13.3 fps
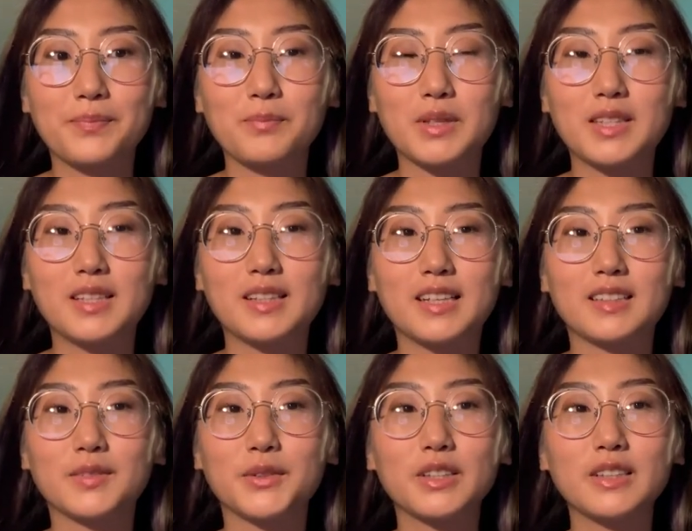But then, like,
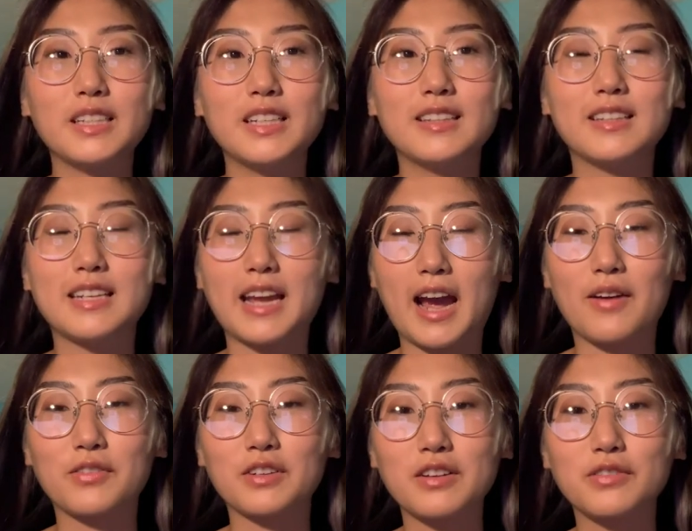literally the day
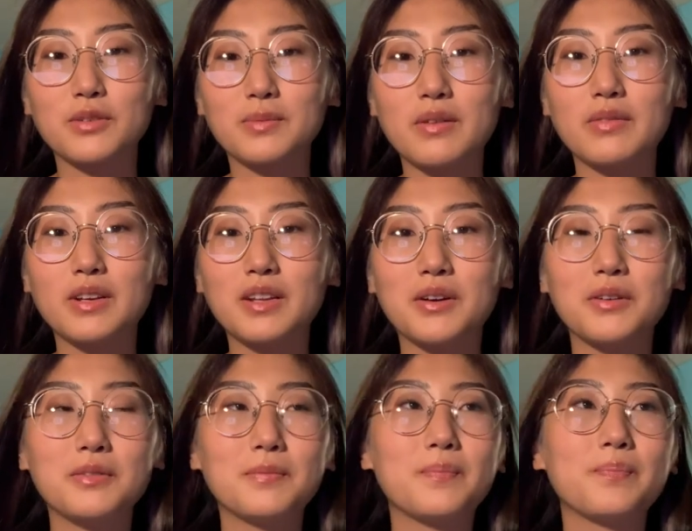after I filmed that
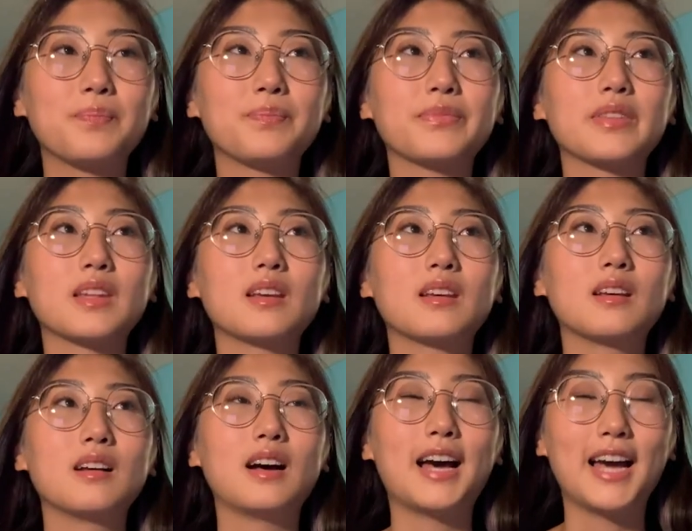video,
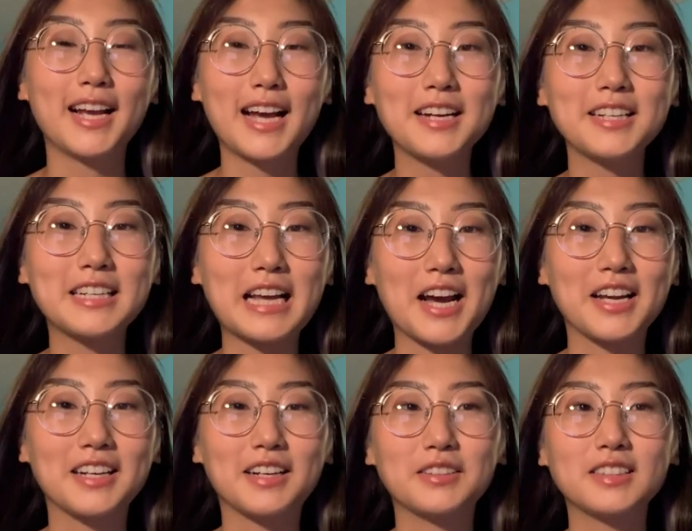I kind of died.
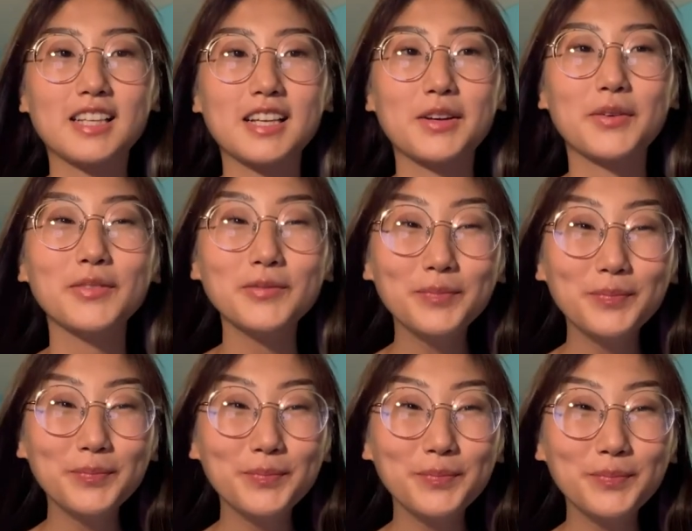I was like,
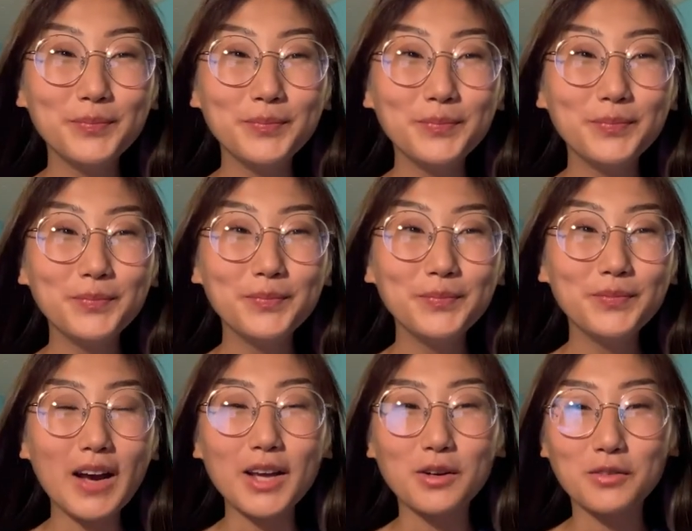mm,
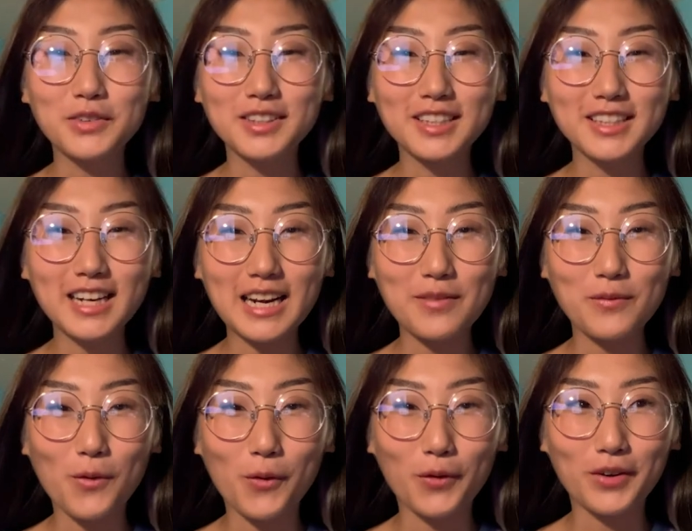I don't feel good
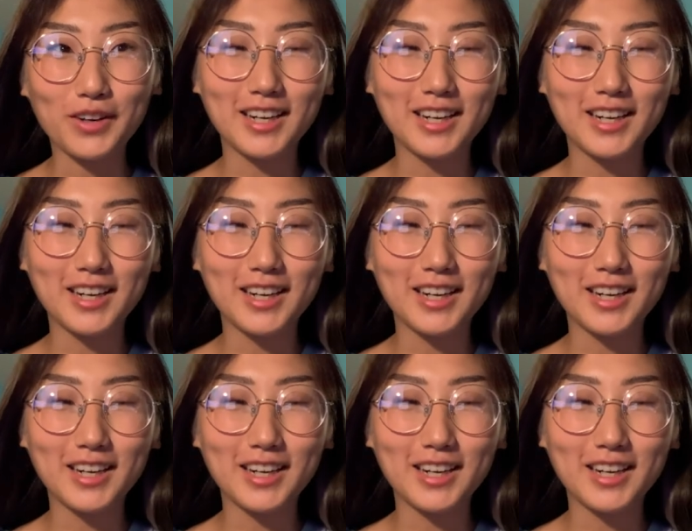anymore.